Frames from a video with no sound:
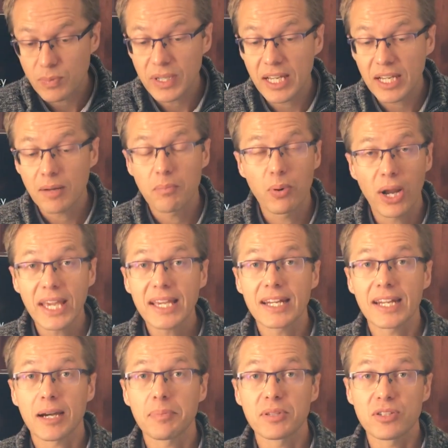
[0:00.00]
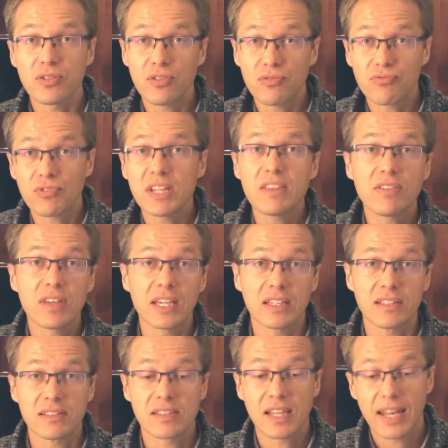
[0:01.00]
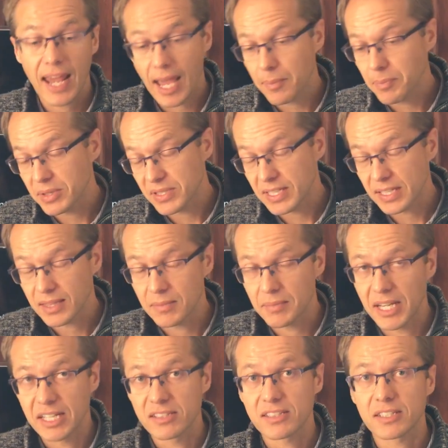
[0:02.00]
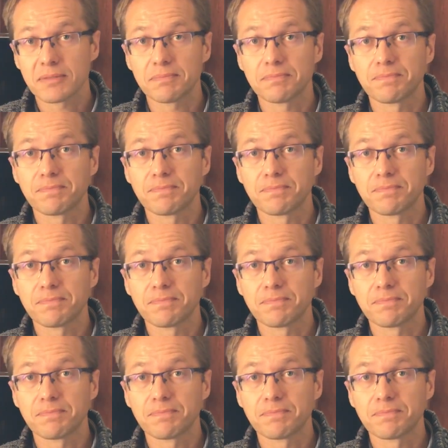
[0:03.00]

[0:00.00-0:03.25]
we're going to break it up into three things that happens at the mountain.